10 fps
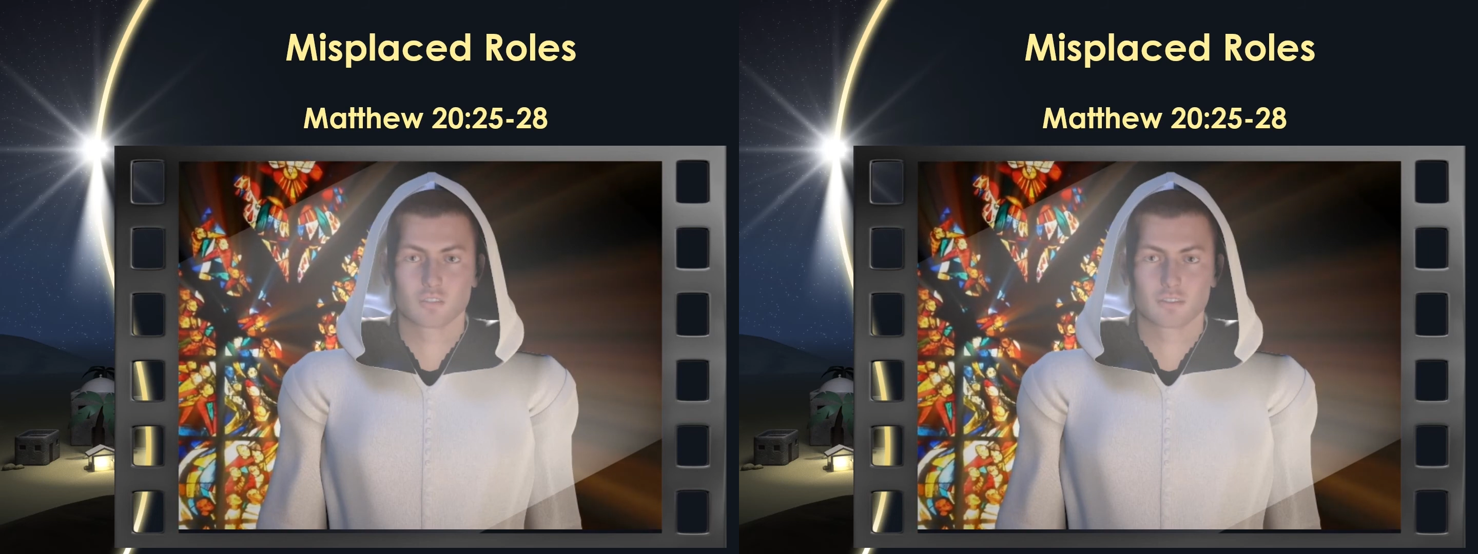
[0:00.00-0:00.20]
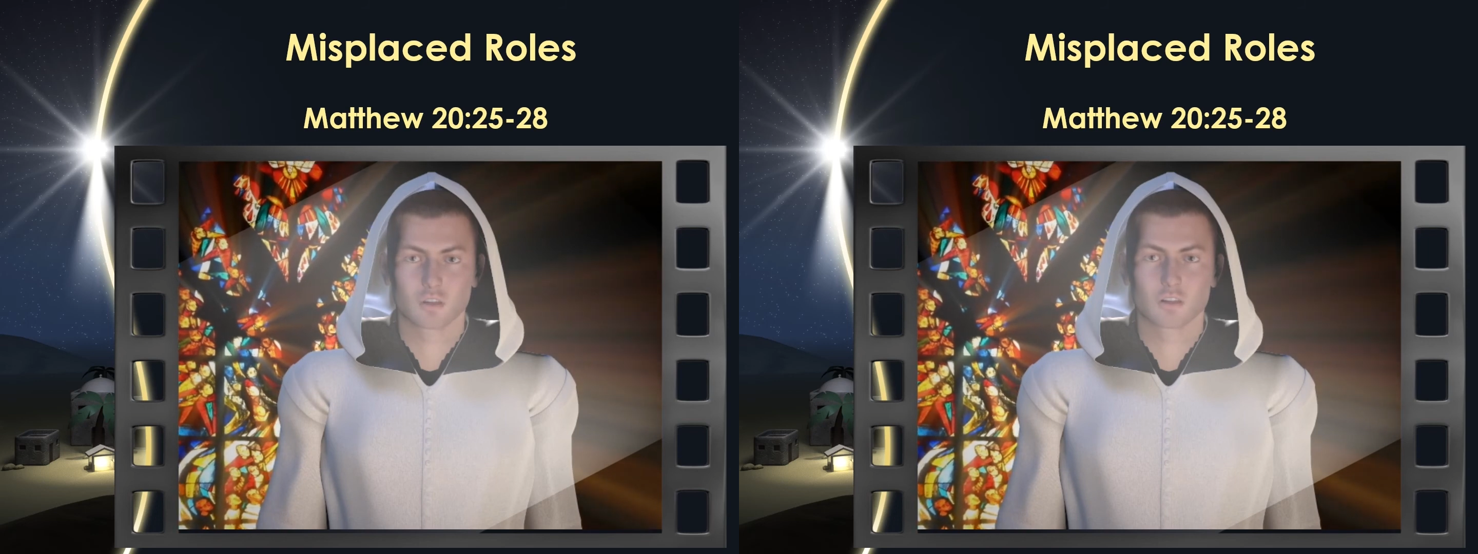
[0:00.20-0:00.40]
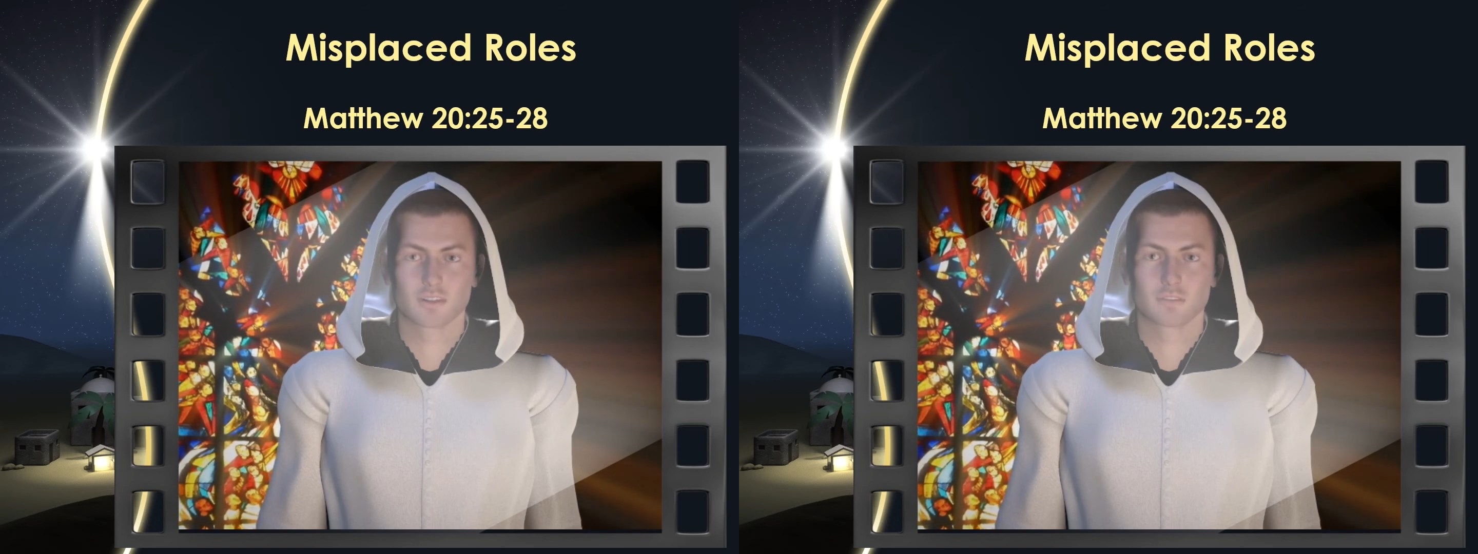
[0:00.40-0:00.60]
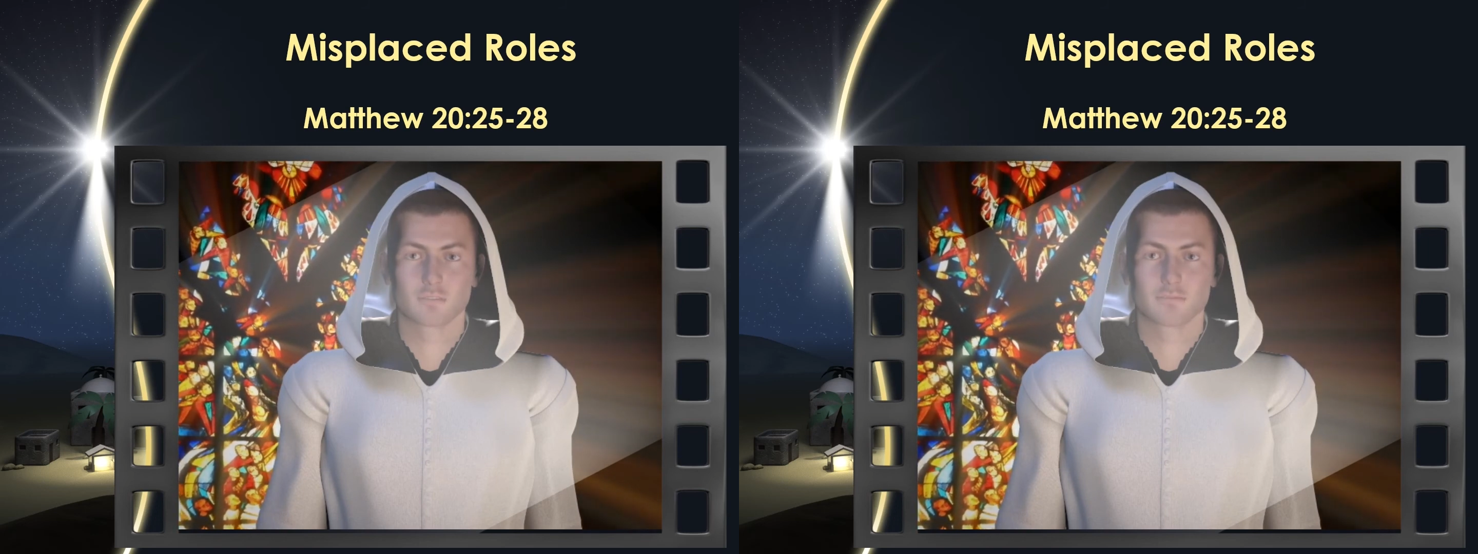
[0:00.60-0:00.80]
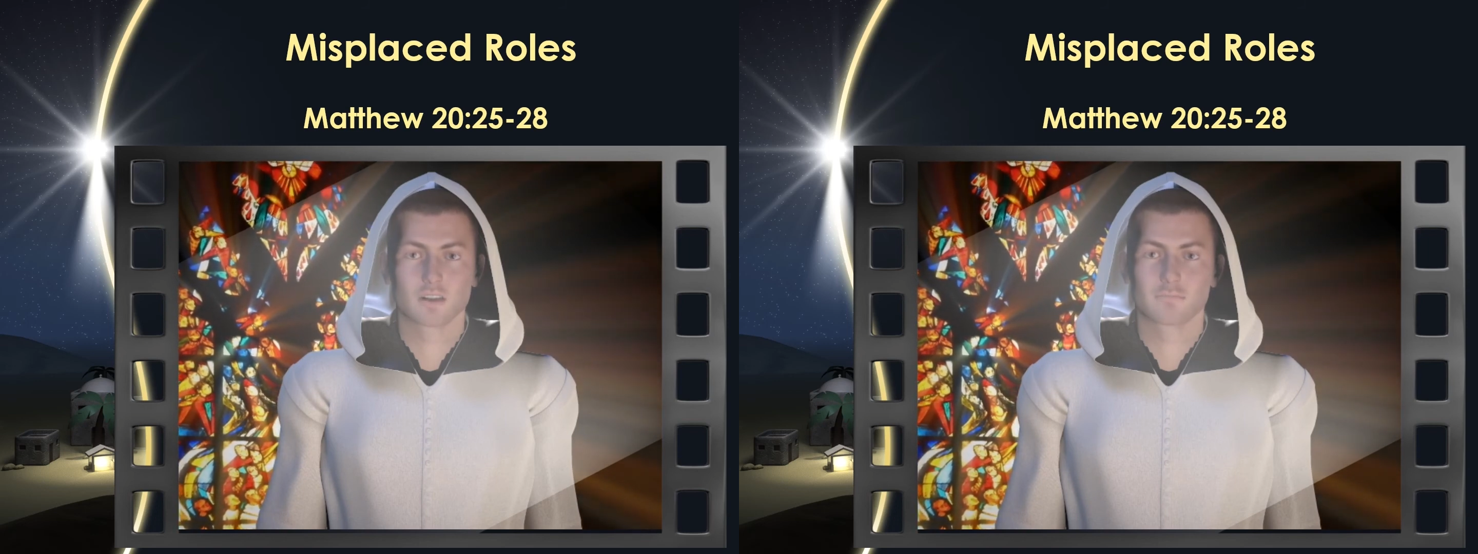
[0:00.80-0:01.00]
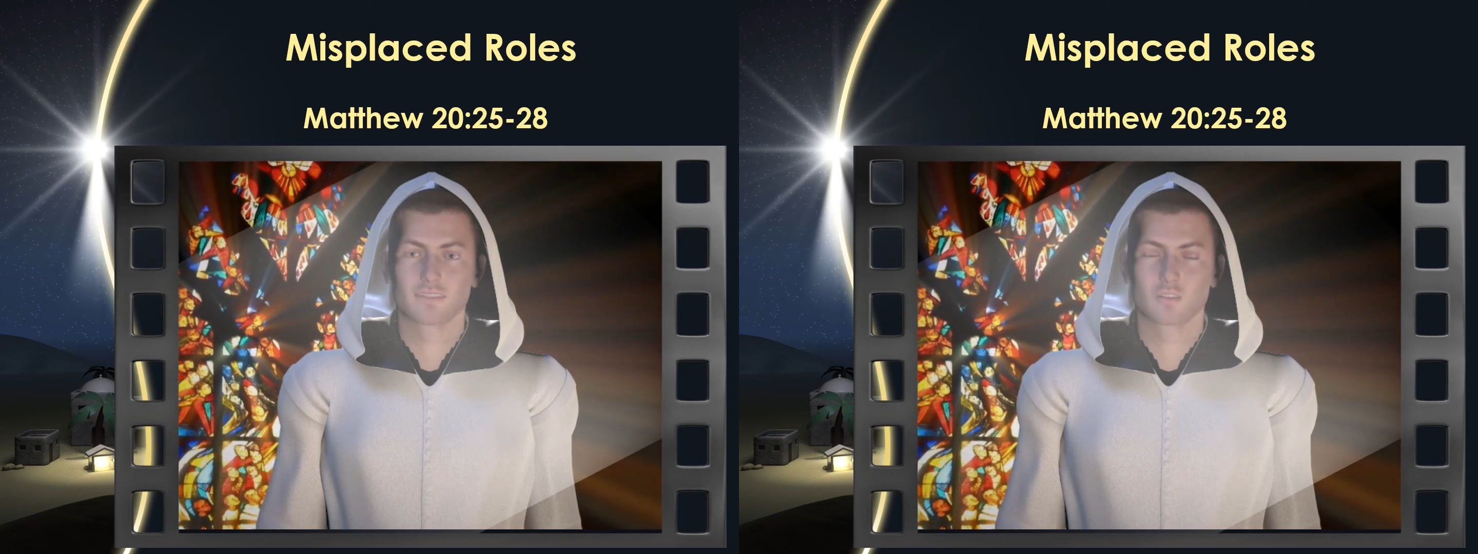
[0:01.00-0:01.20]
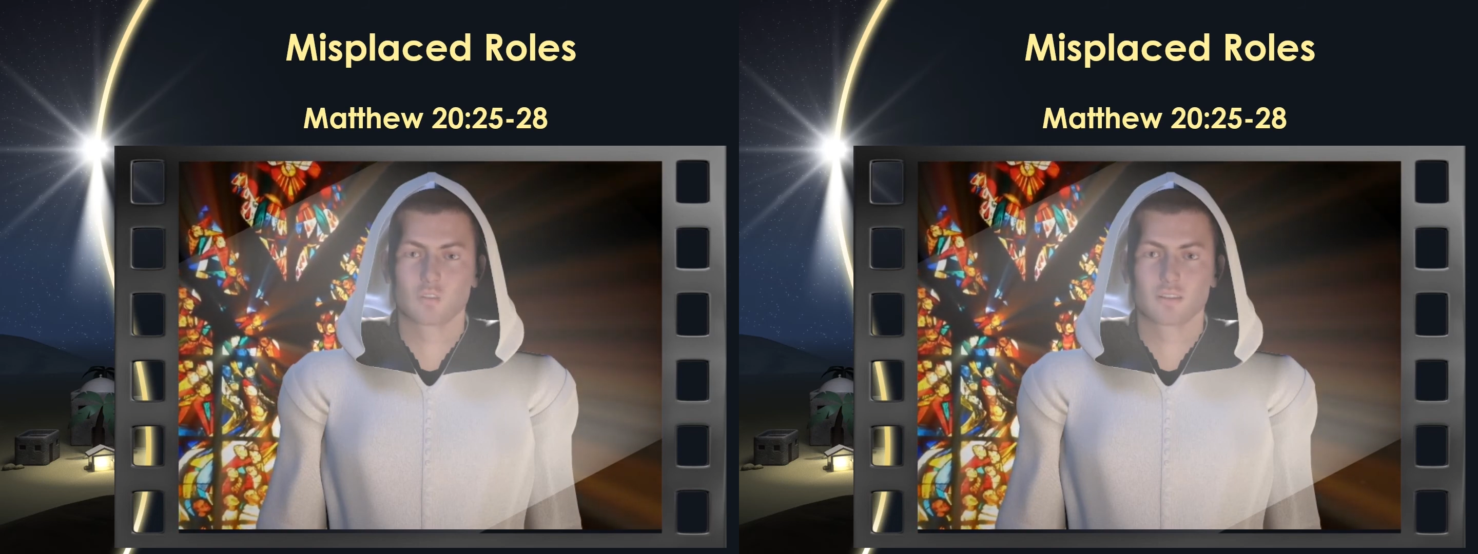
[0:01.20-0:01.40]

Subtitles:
so among you.